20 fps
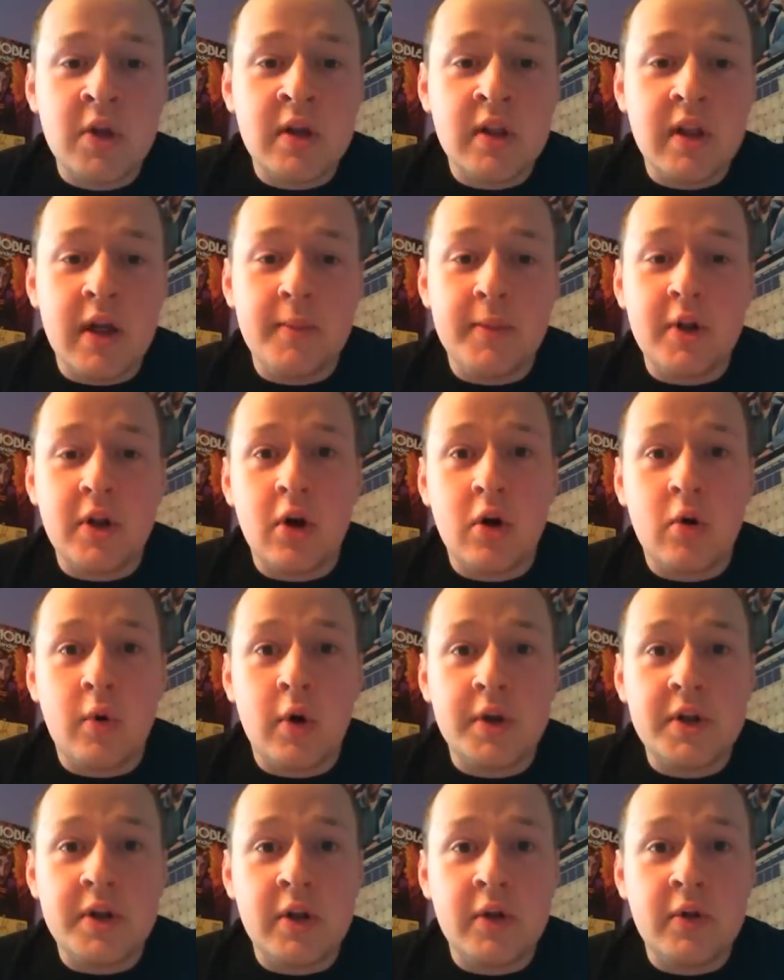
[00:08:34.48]
Let me know
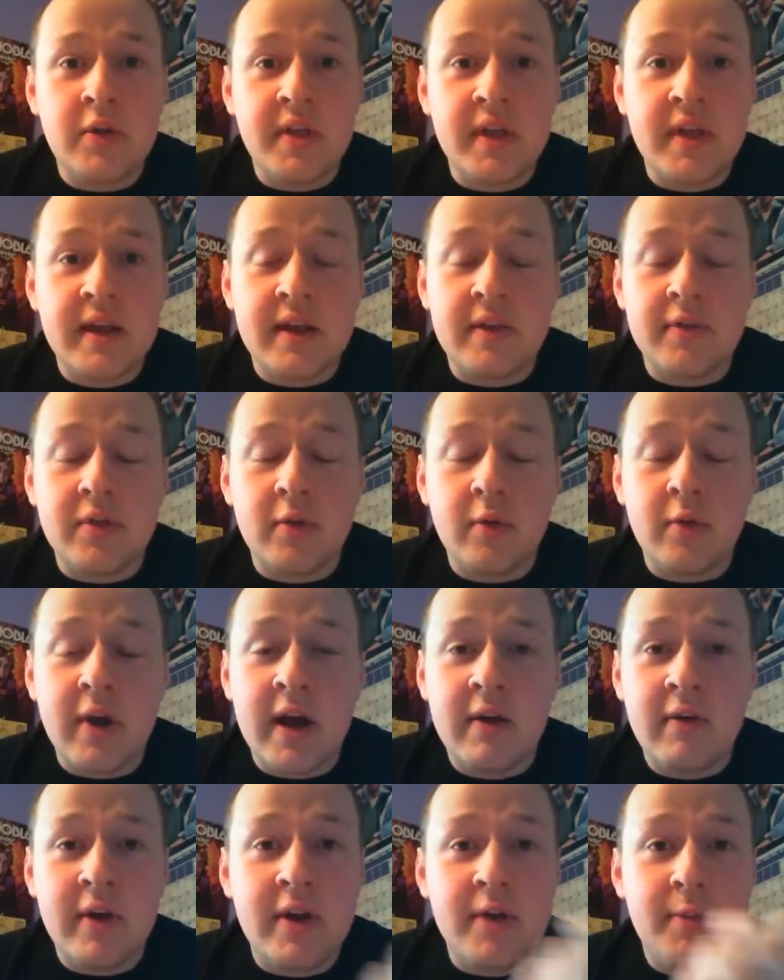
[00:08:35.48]
what you think. If there
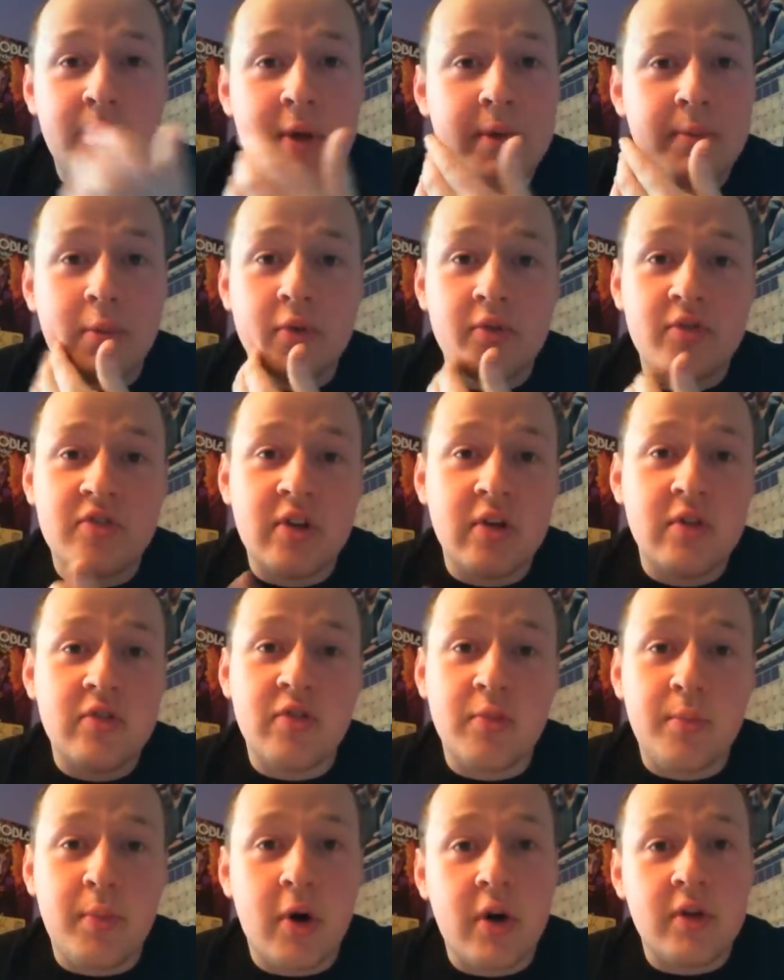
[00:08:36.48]
are any people still
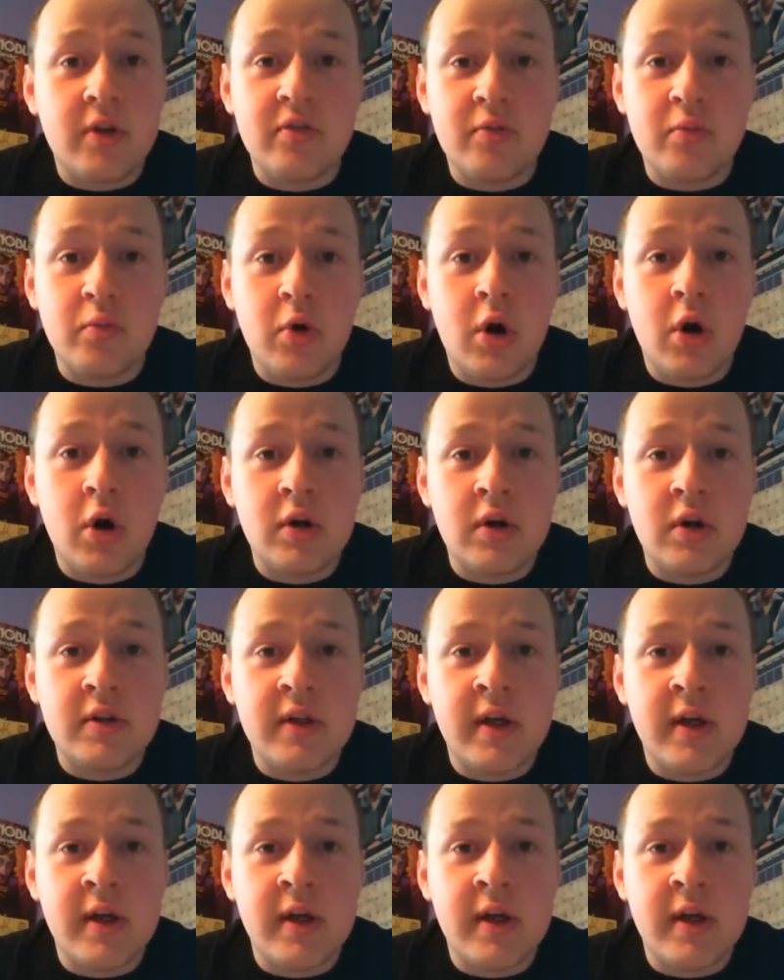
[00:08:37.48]
supporting Warnock,